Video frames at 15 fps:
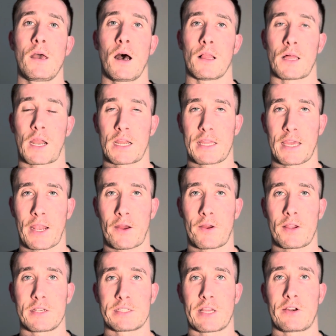a lot of the
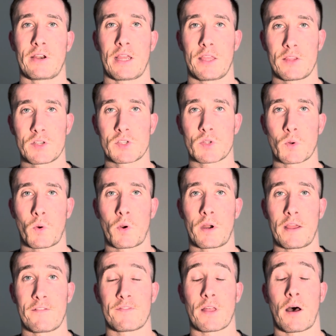areas that are in the store,
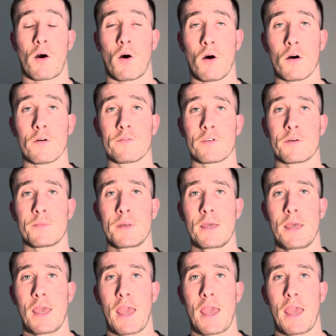if not all of them,